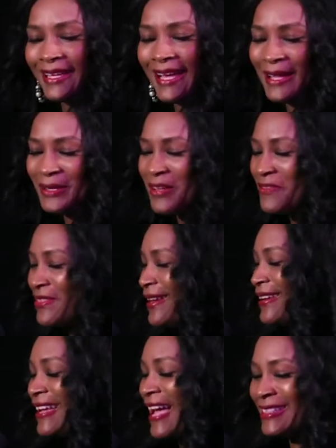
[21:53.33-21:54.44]
I love
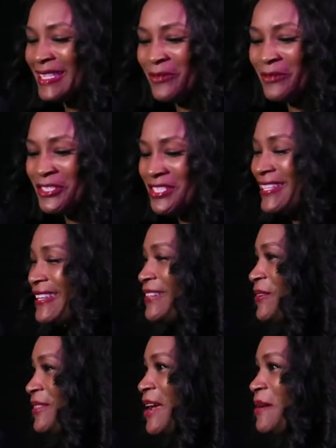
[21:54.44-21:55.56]
that. I think we should end
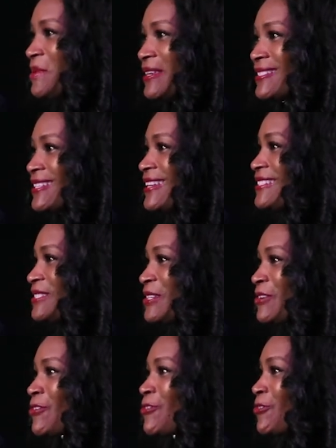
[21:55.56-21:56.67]
on that because that is a
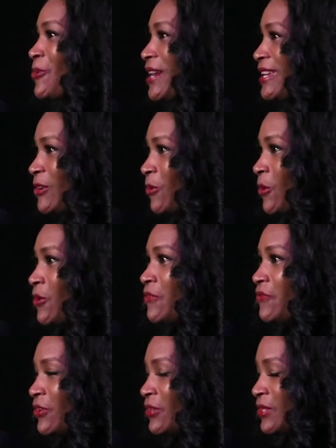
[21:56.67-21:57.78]
great quote
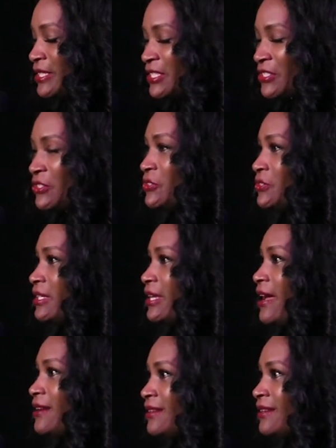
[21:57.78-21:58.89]
for the listeners to
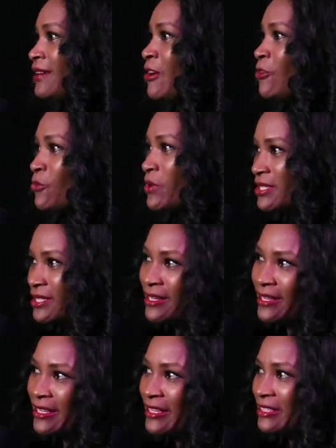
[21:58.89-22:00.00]
kind of
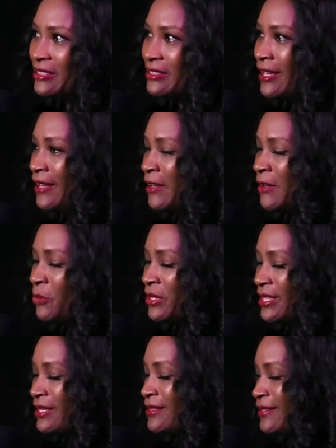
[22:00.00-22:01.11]
resonate
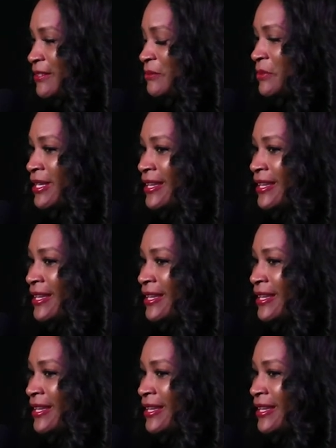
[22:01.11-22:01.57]
within them.